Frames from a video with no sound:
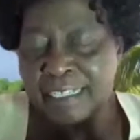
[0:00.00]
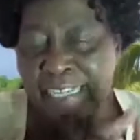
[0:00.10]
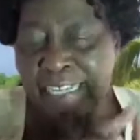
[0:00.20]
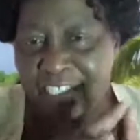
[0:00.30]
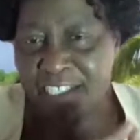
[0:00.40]

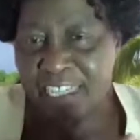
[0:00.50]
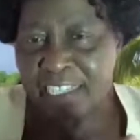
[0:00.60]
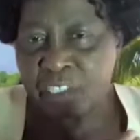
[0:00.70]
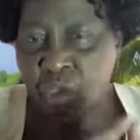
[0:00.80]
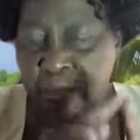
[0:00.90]

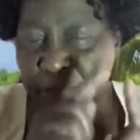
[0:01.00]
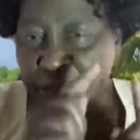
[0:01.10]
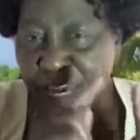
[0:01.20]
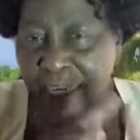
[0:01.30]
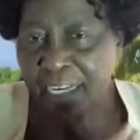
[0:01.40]
nationally to be
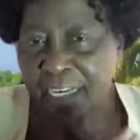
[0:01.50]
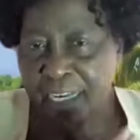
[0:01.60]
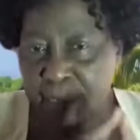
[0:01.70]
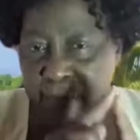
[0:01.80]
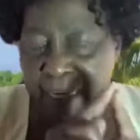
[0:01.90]

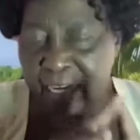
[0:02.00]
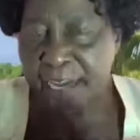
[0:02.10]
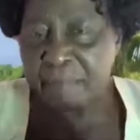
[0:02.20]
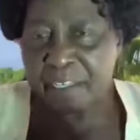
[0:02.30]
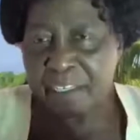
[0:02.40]
finalized by
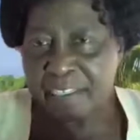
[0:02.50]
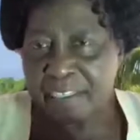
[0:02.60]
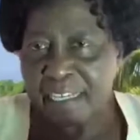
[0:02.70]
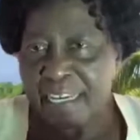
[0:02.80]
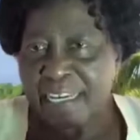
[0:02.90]

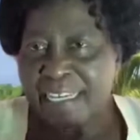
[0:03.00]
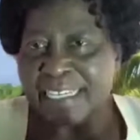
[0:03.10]
cabinet,